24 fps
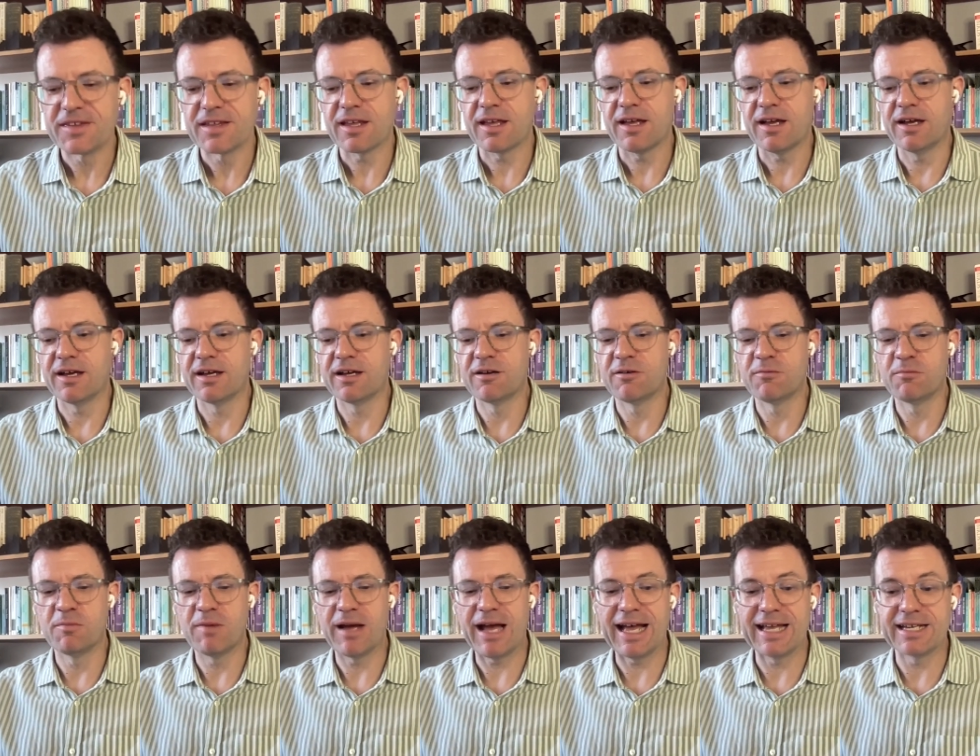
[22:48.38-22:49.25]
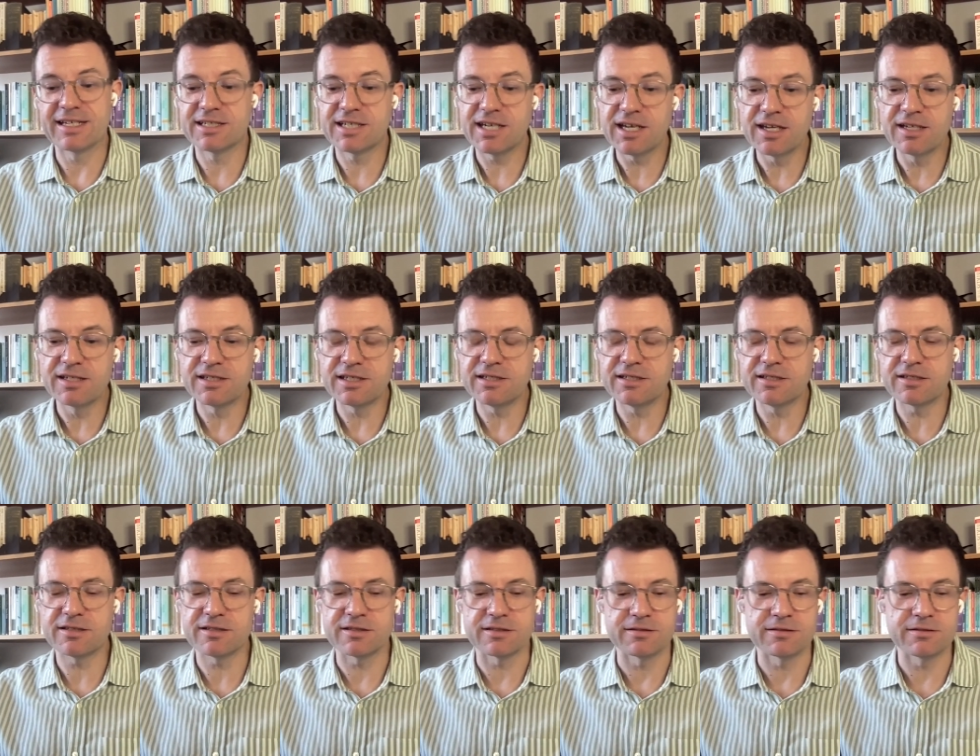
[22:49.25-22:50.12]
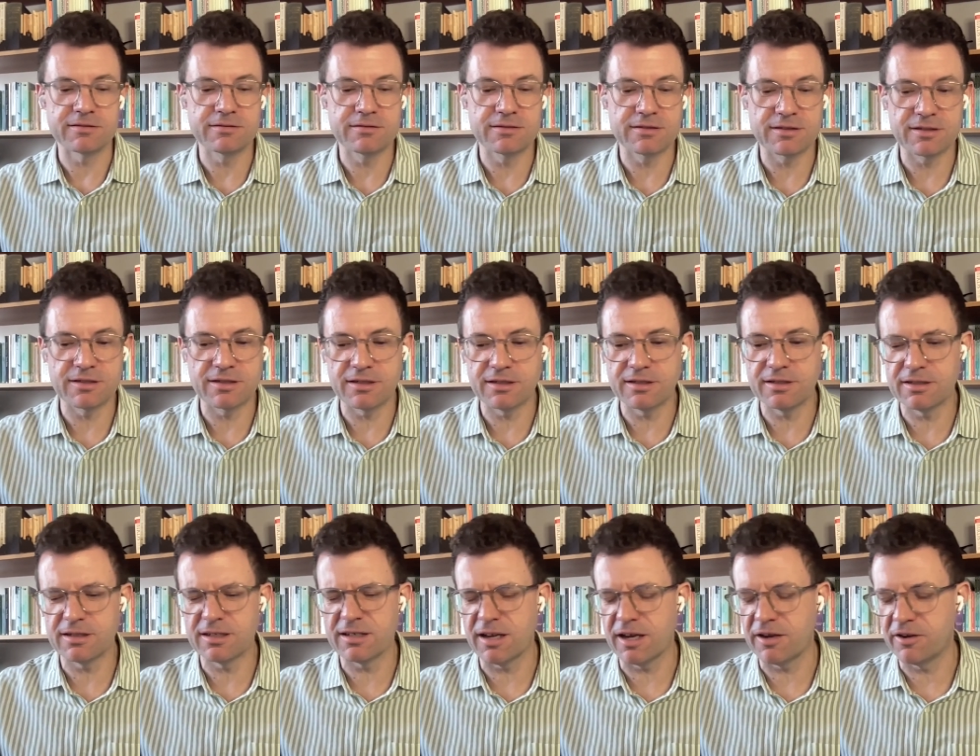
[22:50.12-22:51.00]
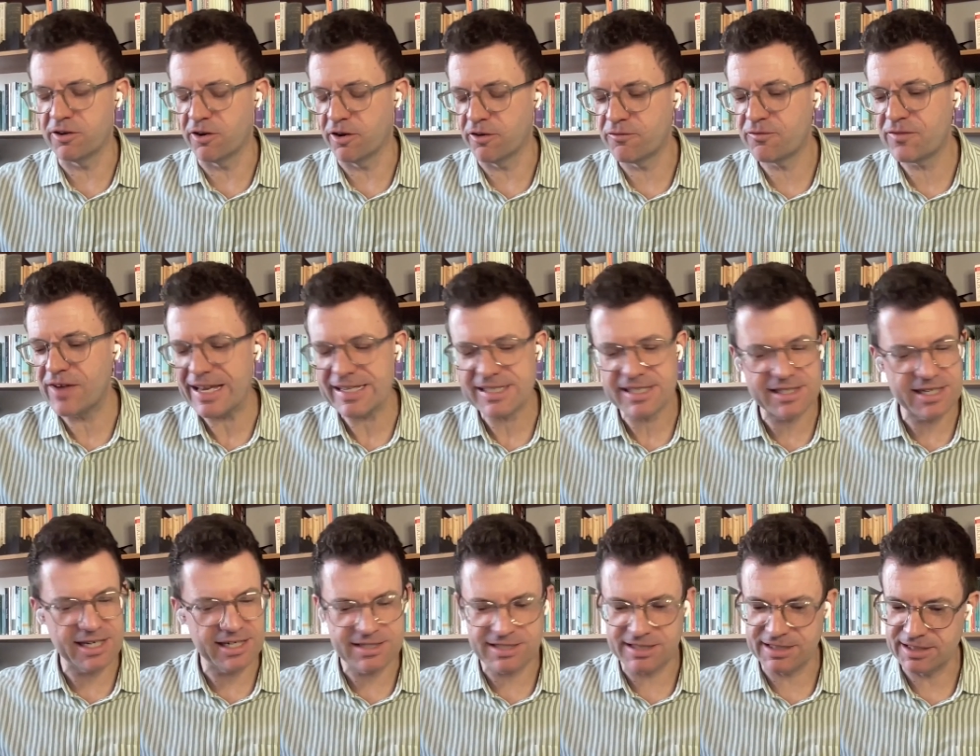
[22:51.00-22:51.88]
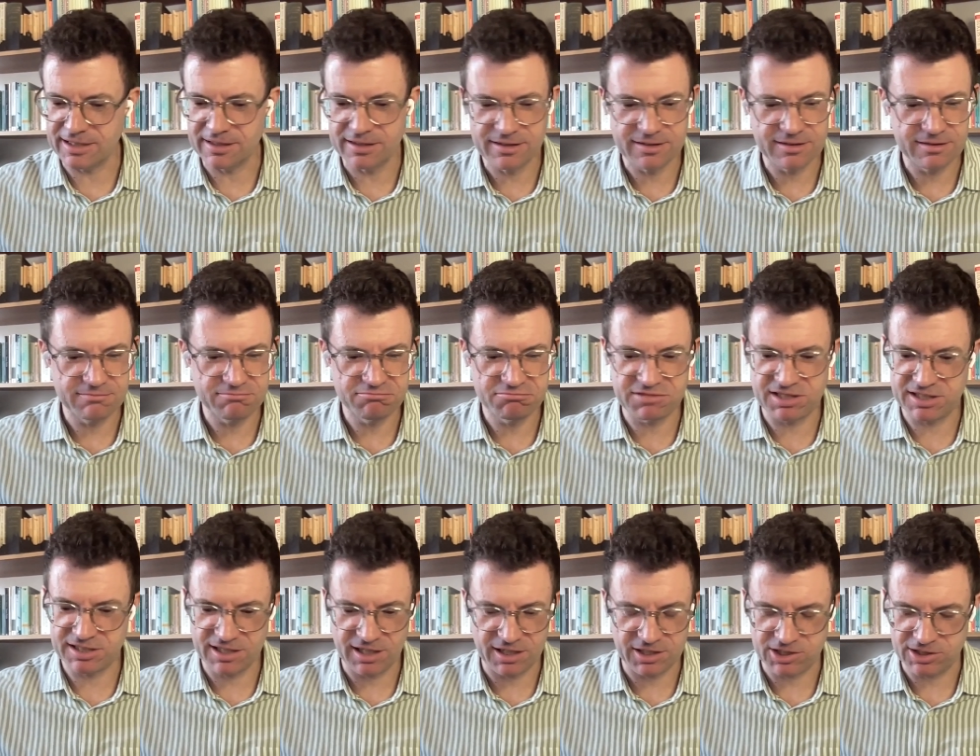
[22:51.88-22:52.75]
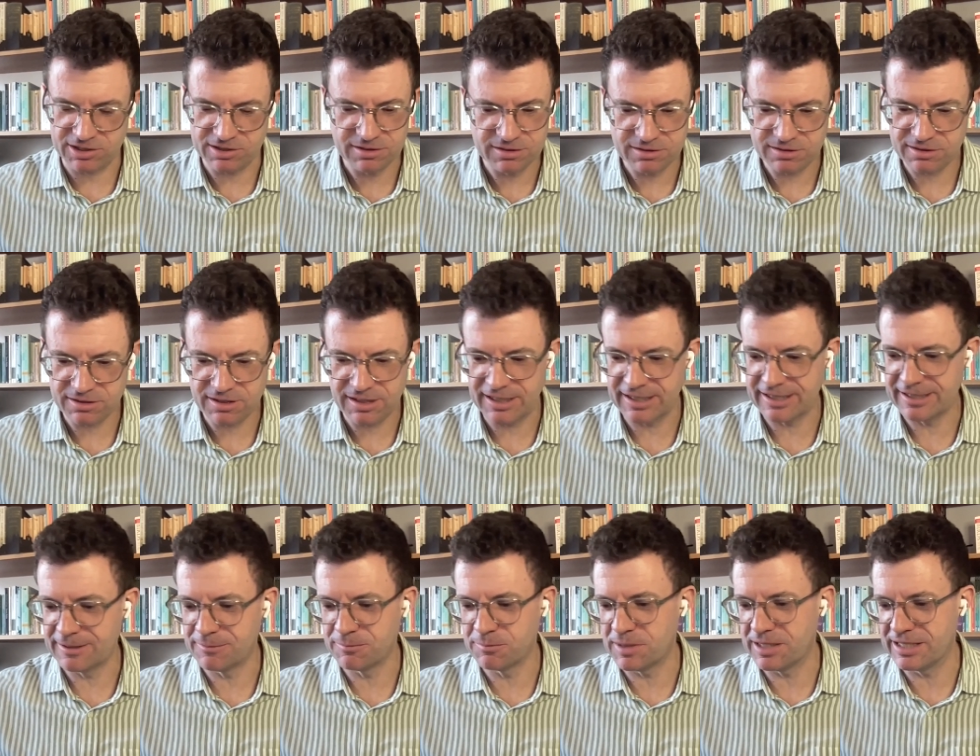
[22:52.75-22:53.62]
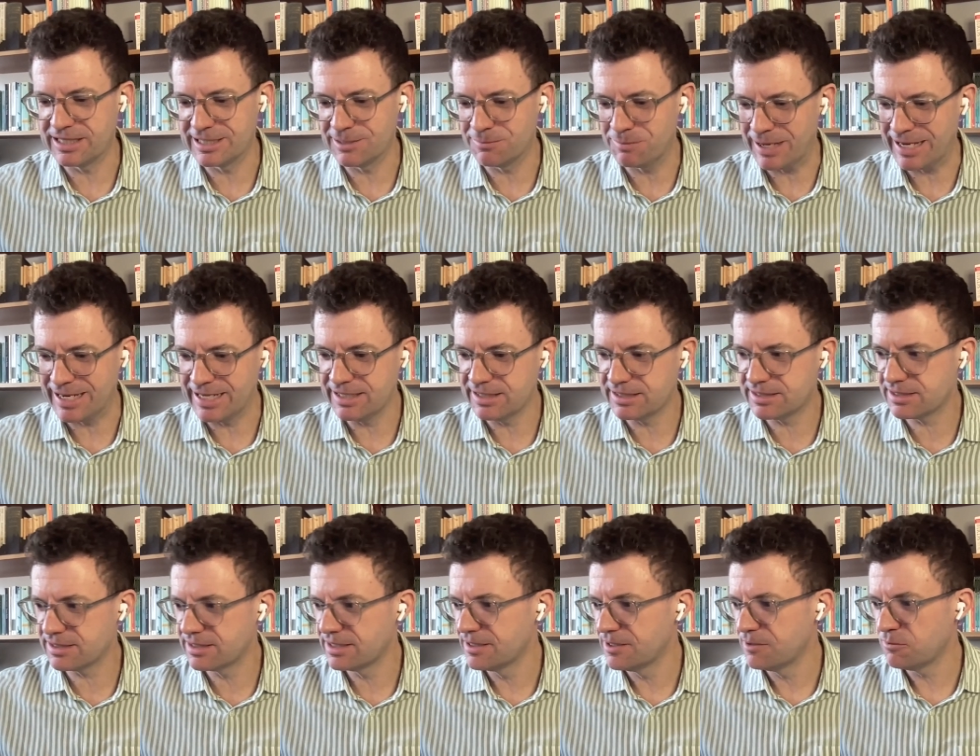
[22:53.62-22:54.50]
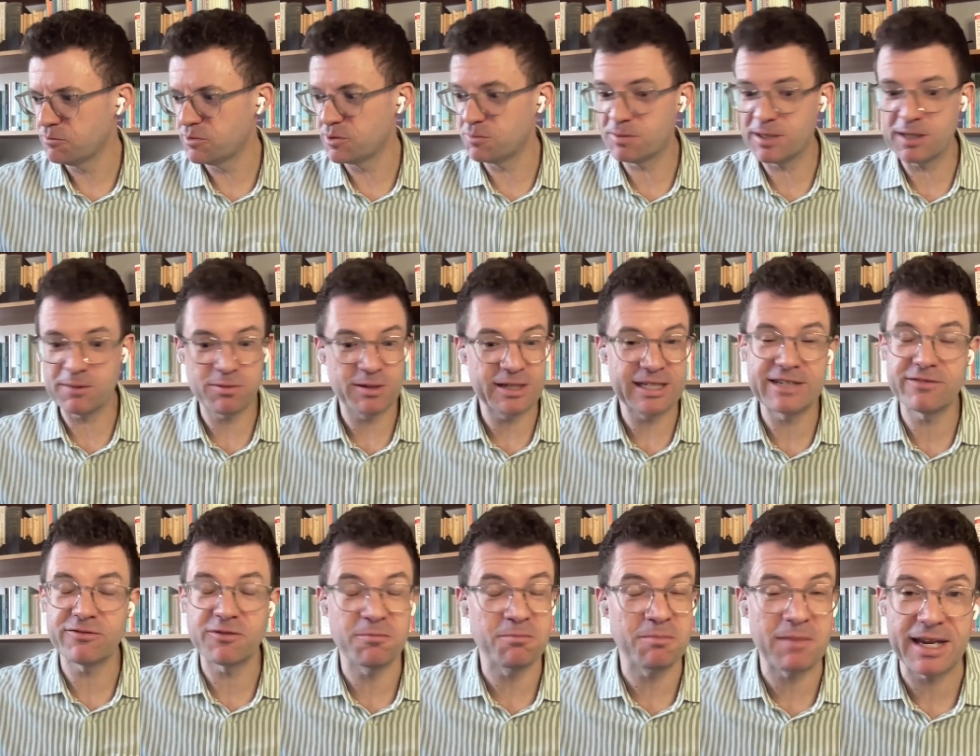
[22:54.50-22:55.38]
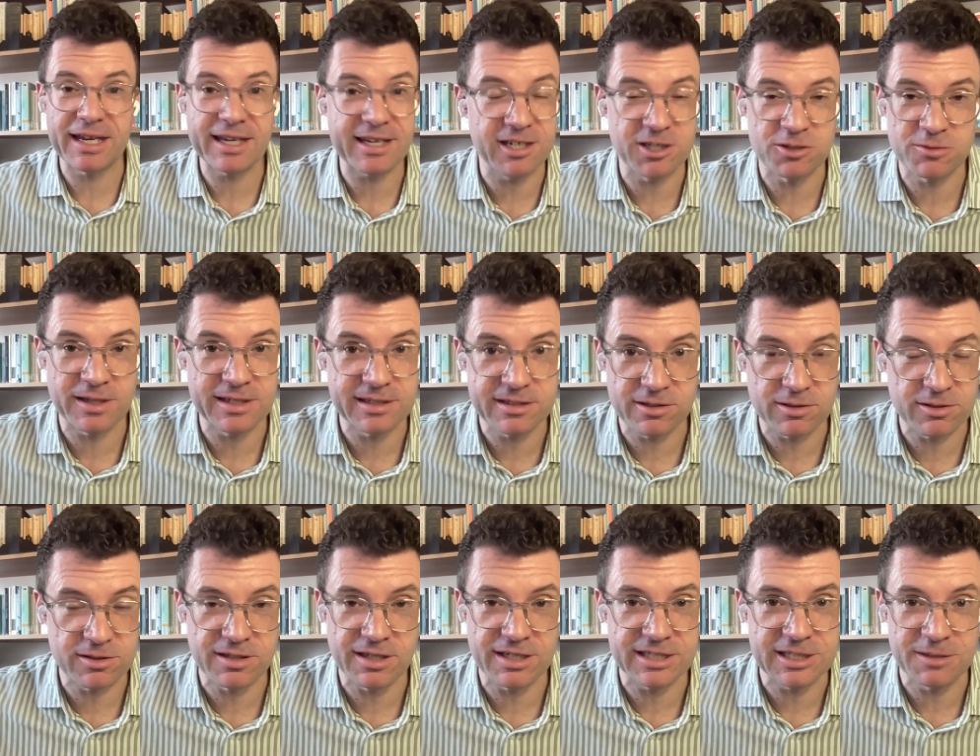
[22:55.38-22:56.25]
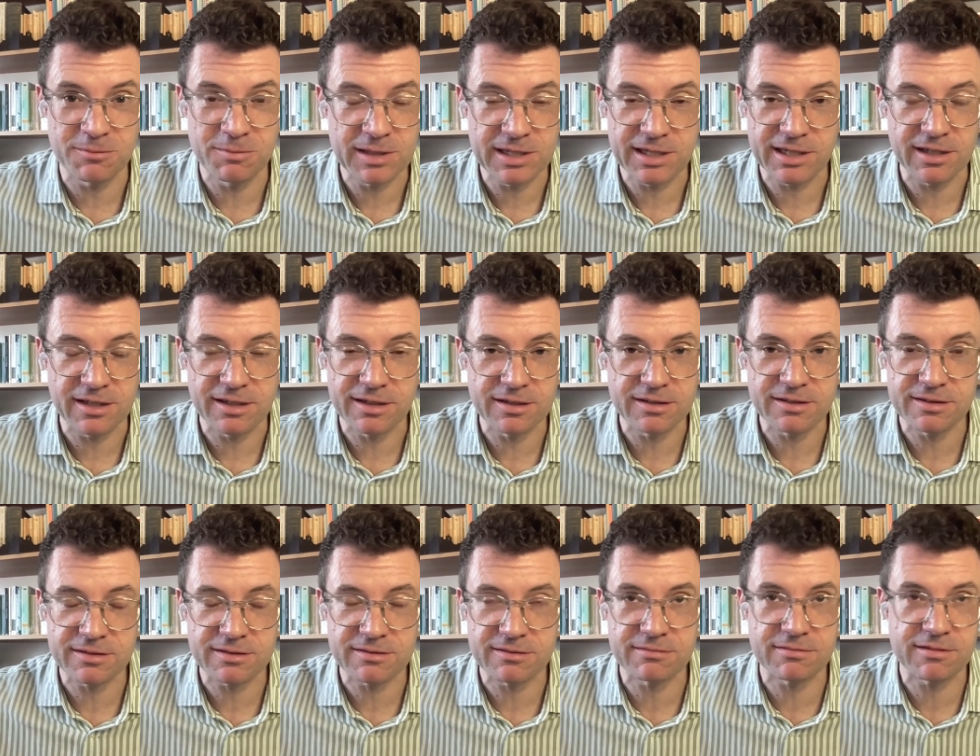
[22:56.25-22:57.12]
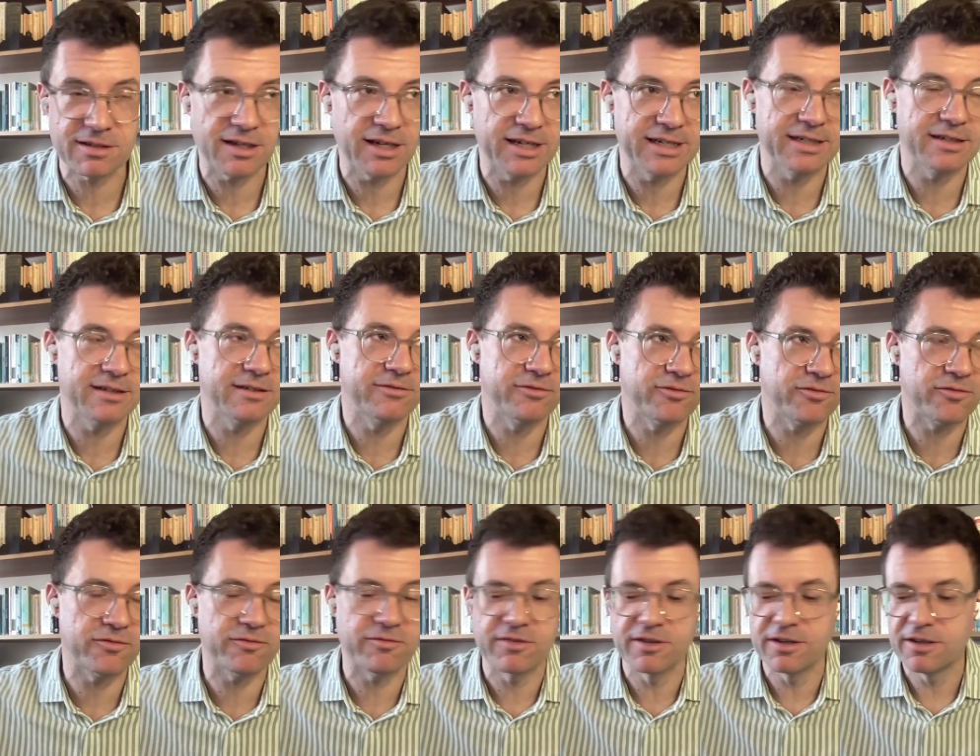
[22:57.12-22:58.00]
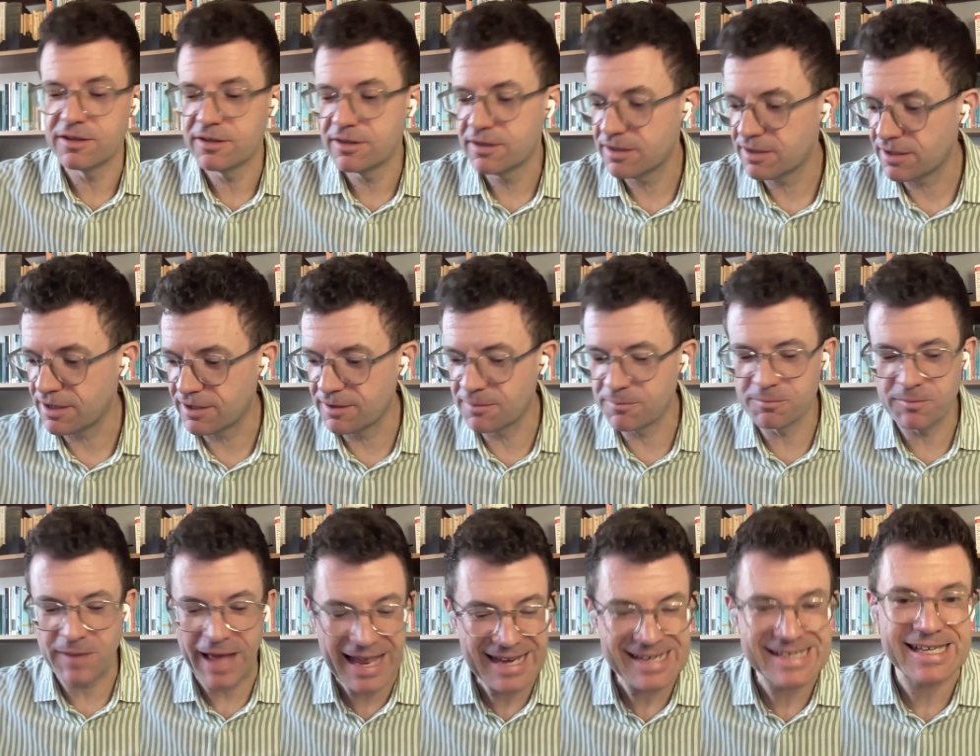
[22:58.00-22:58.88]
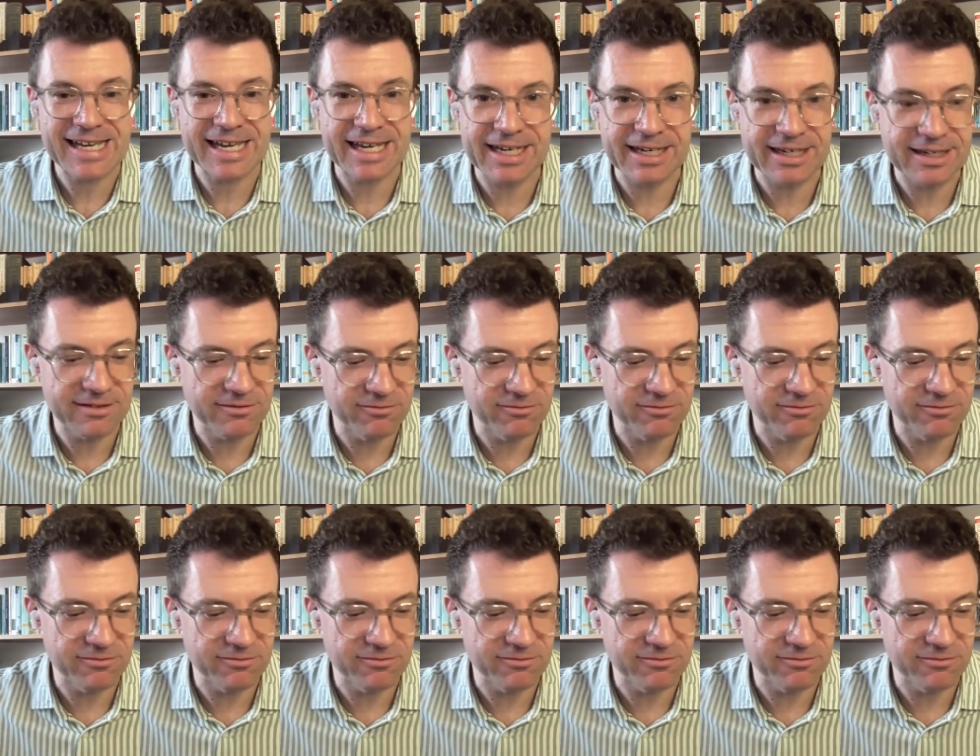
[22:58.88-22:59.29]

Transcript: and turned into a fascinating discussion and debate, with people even making 20 or 30-minute kind of essay